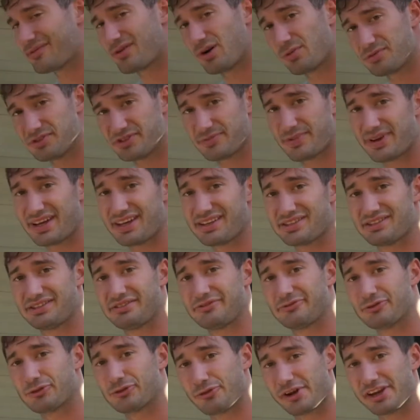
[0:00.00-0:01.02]
open space
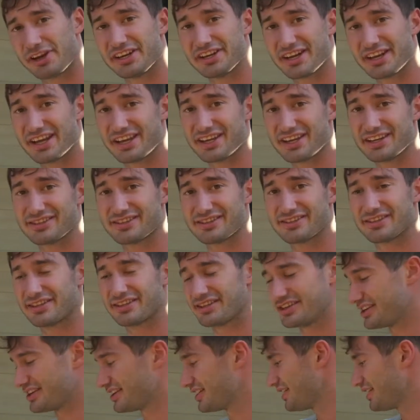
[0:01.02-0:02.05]
for rainy days.
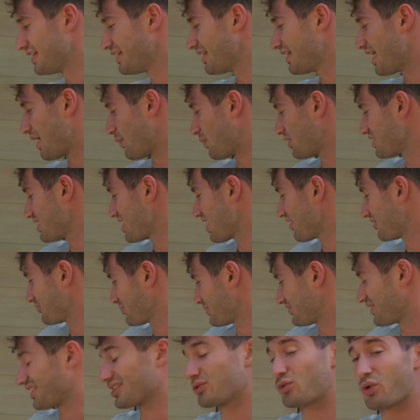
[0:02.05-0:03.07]
I wanted to have
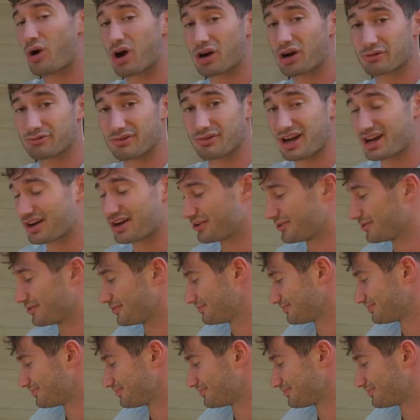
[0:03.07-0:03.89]
space I could walk around.